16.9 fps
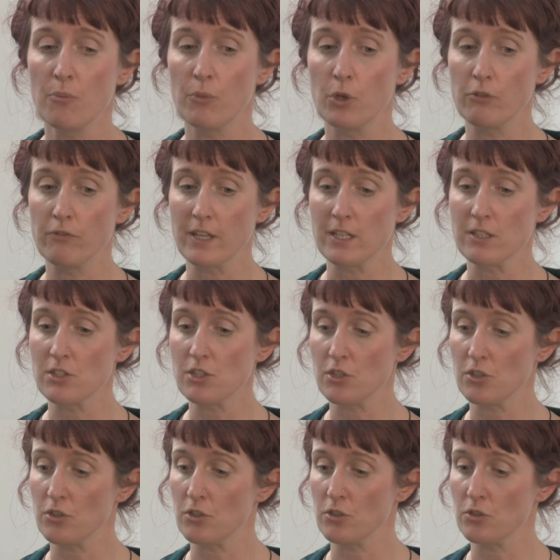move
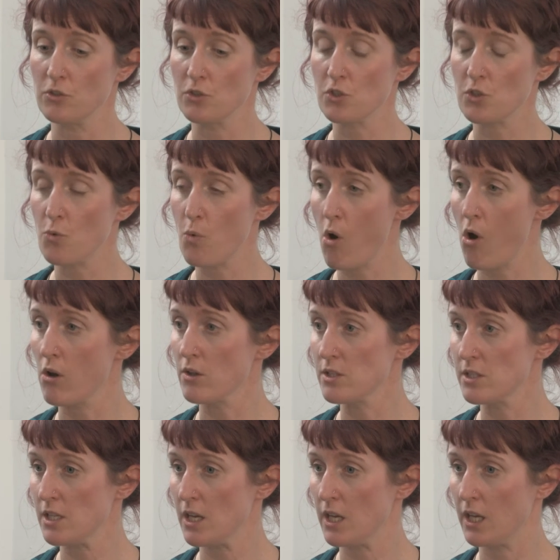into
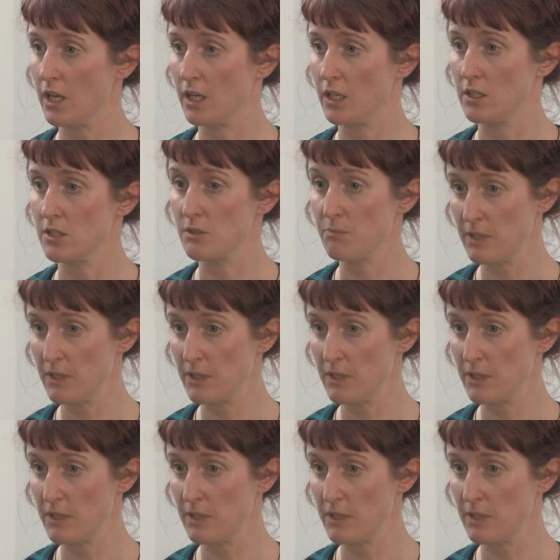squats in